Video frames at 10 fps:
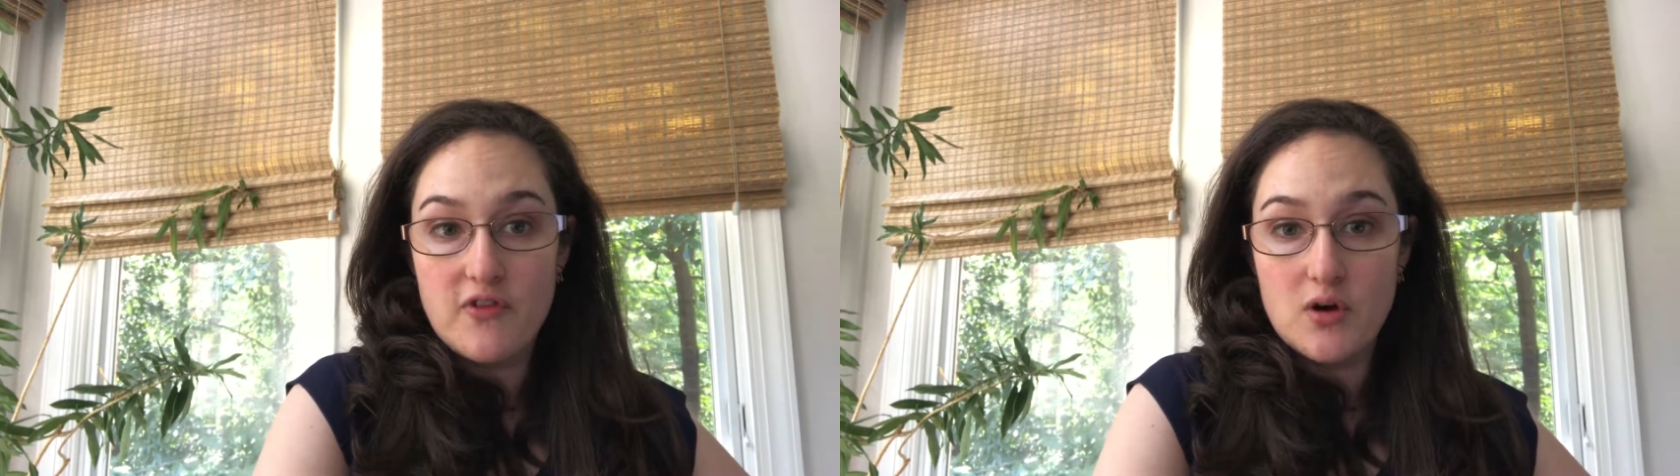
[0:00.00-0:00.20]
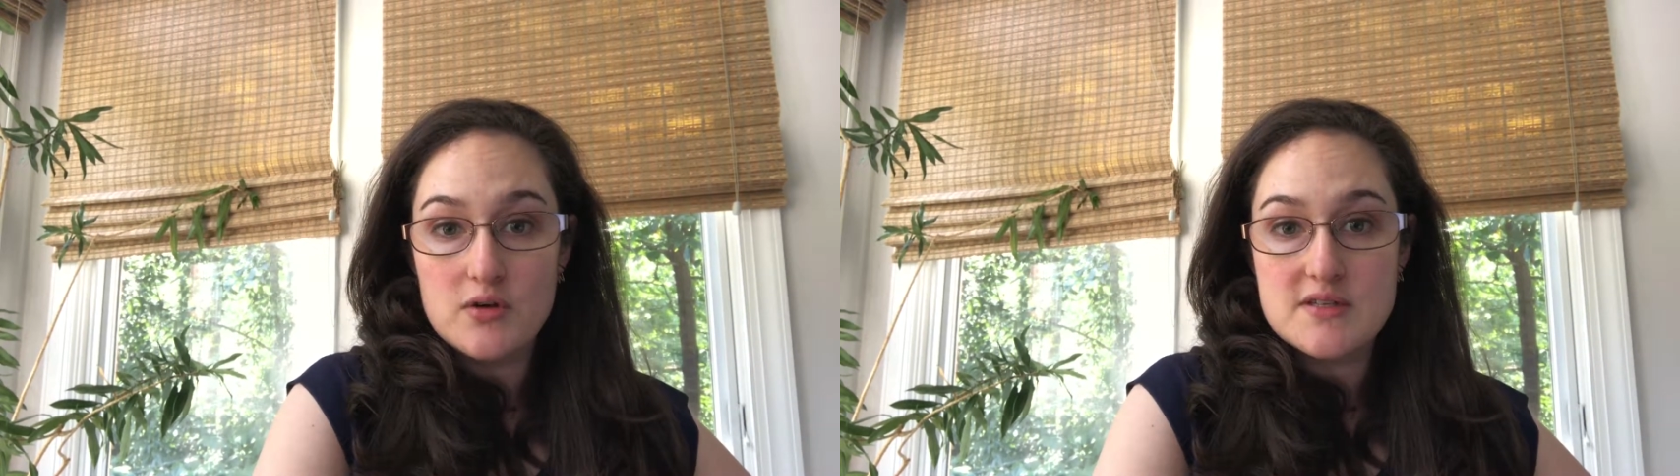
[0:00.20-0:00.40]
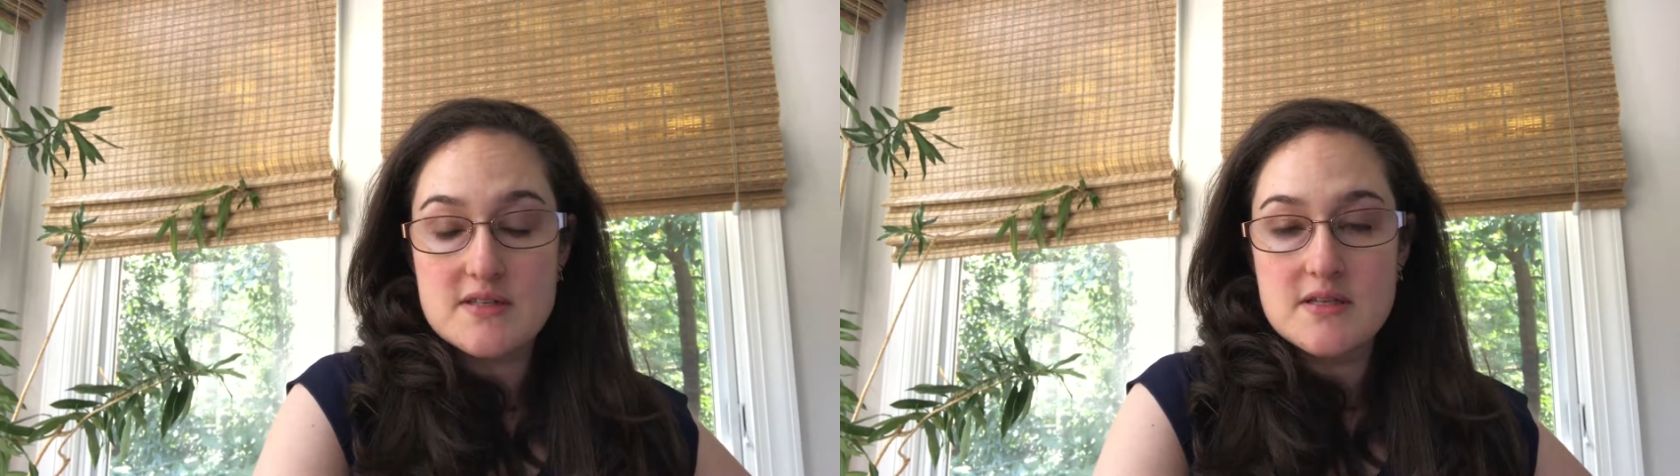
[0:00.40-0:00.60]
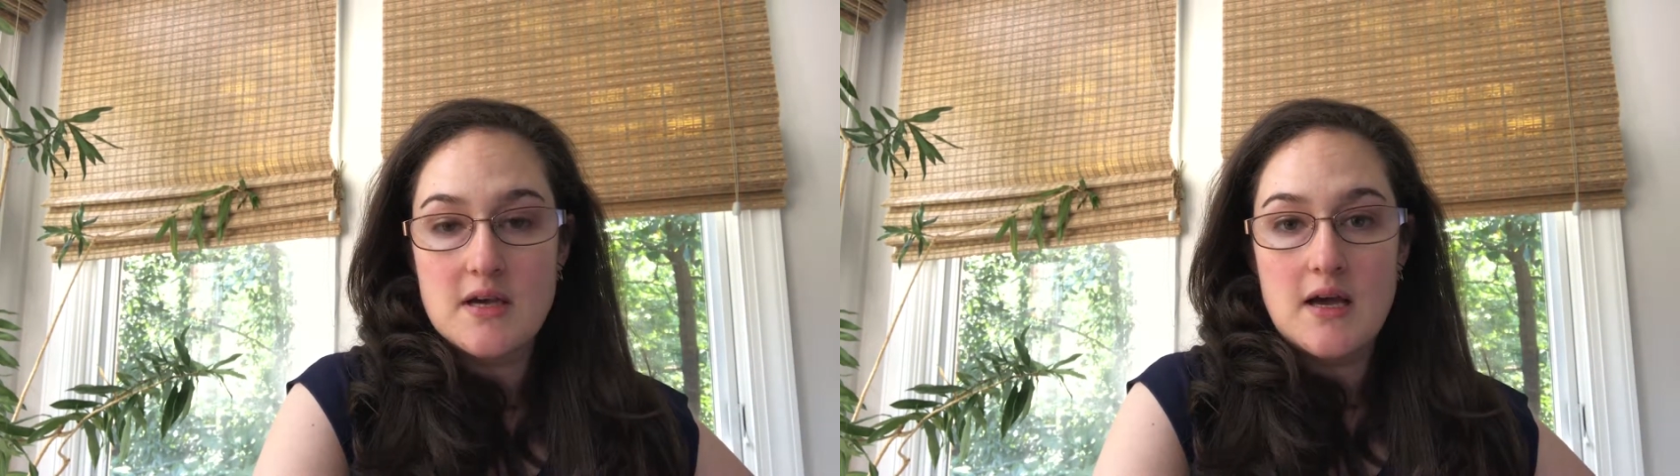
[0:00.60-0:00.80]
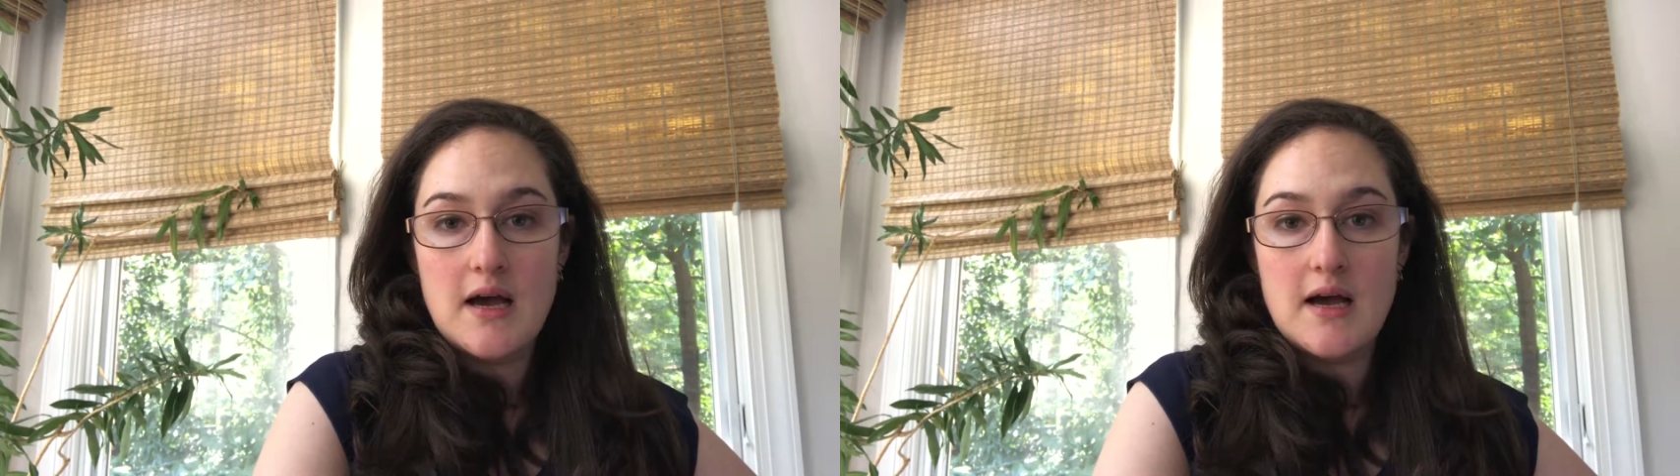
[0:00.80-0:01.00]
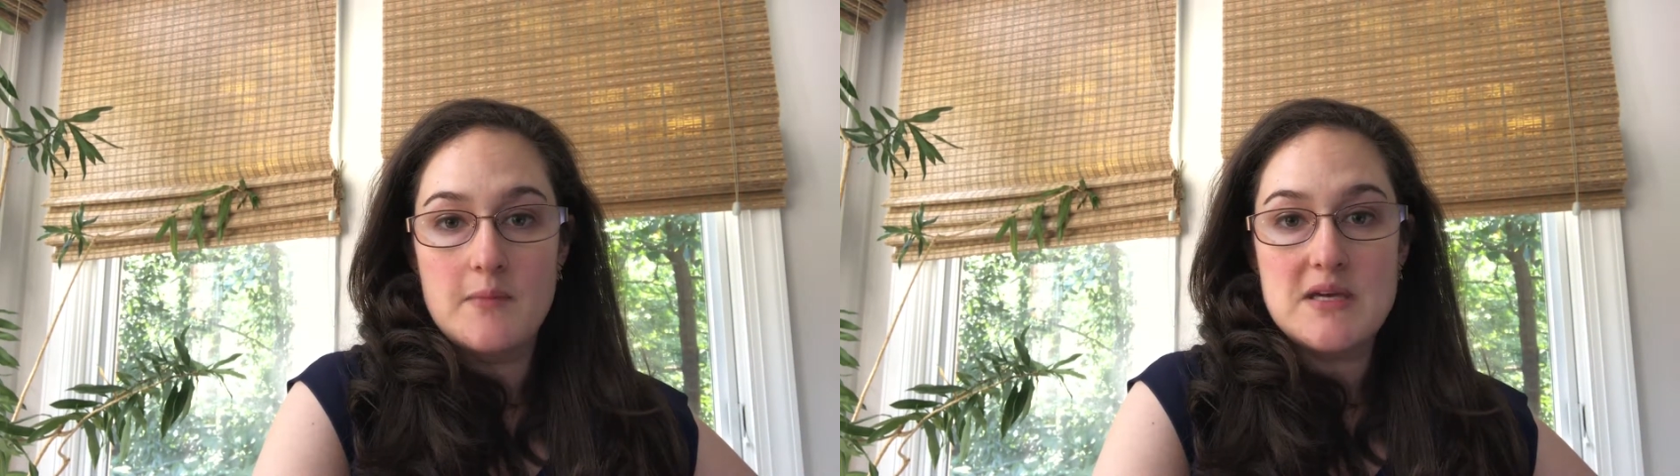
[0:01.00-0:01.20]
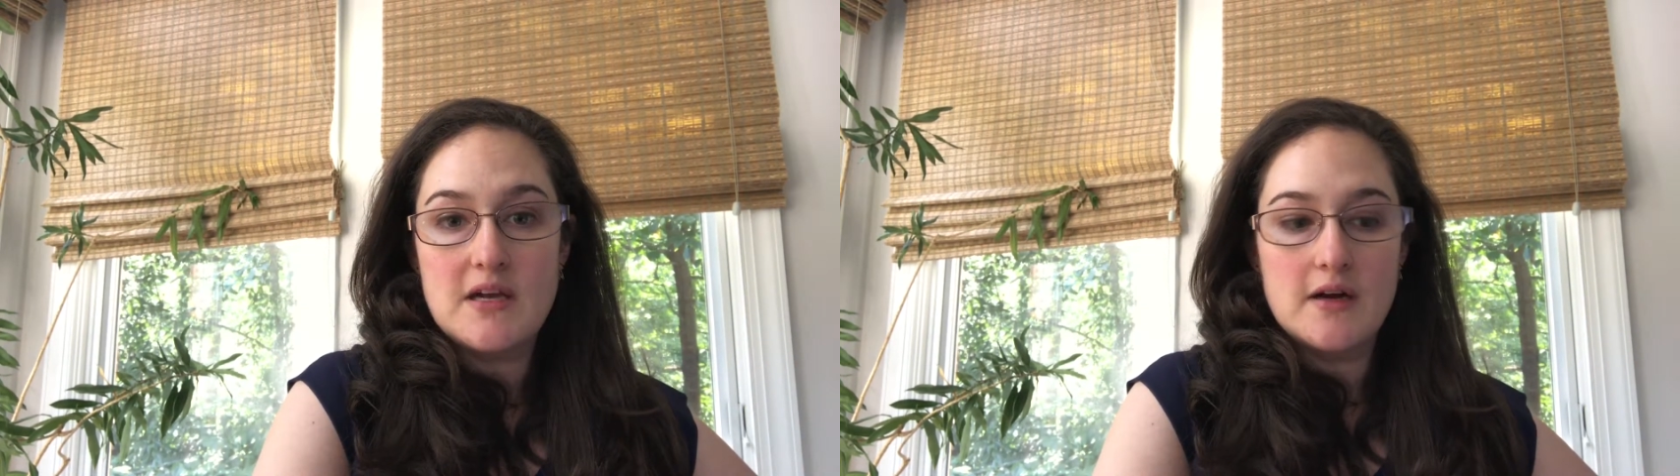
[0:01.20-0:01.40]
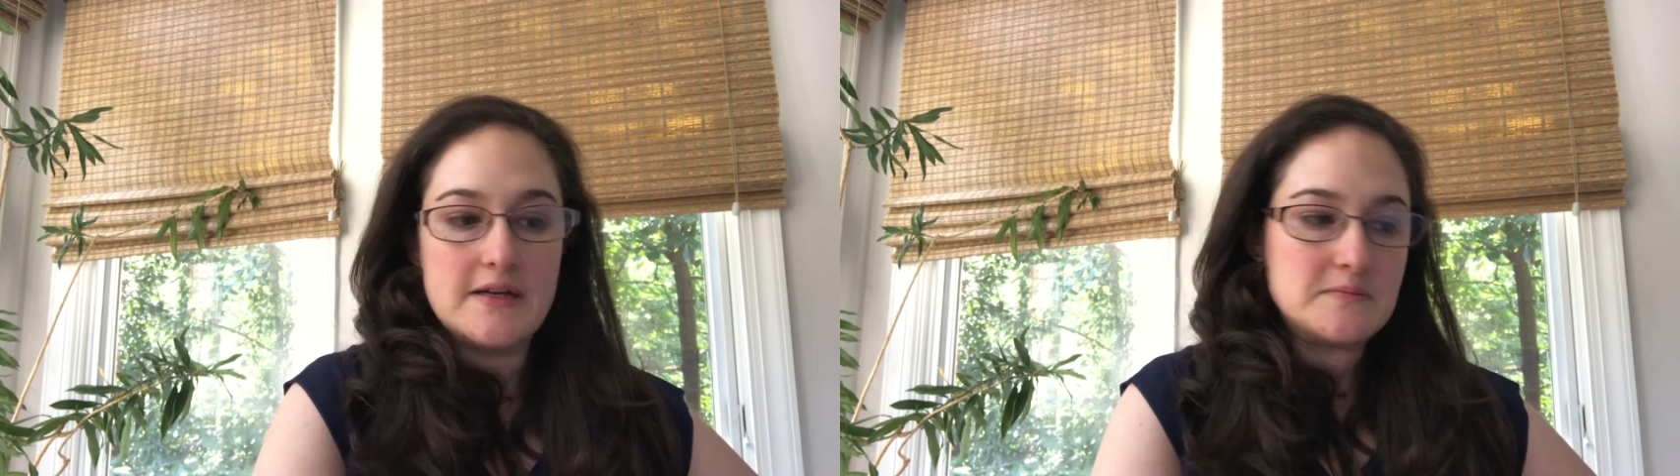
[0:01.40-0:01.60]
folks
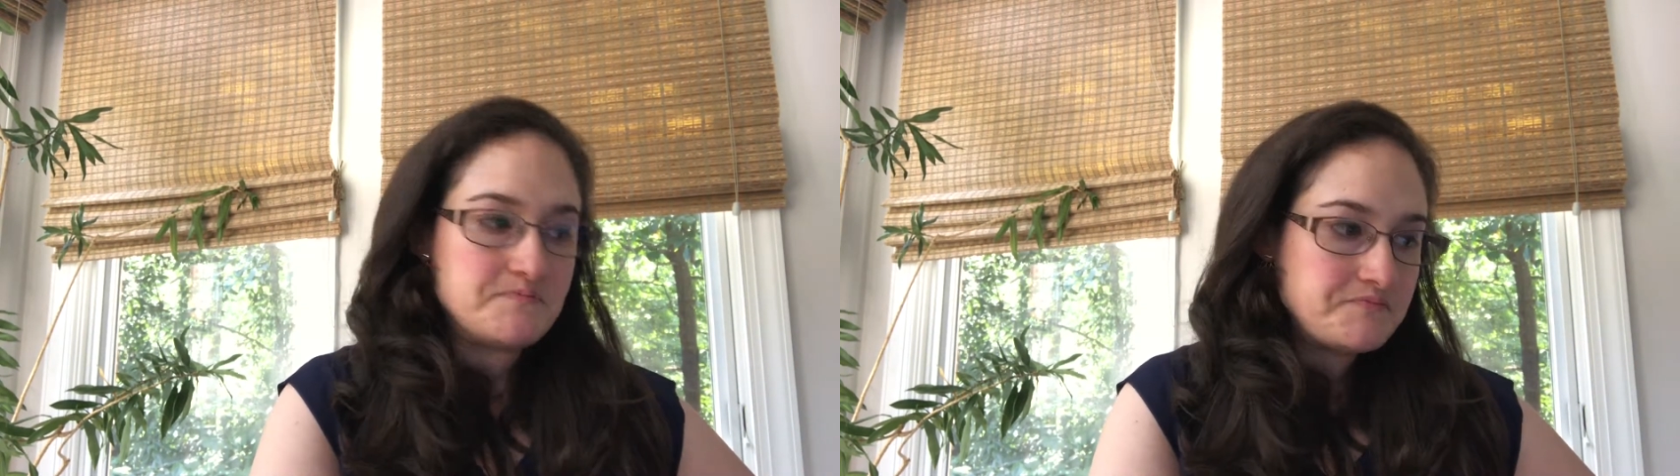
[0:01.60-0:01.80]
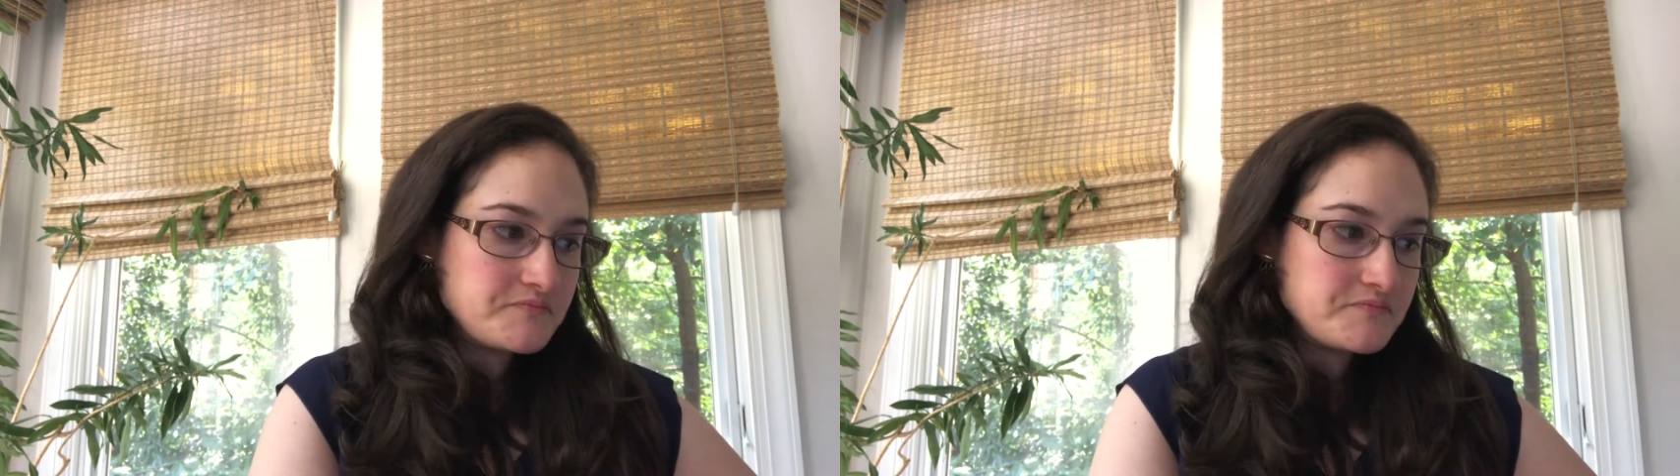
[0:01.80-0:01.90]
hearing,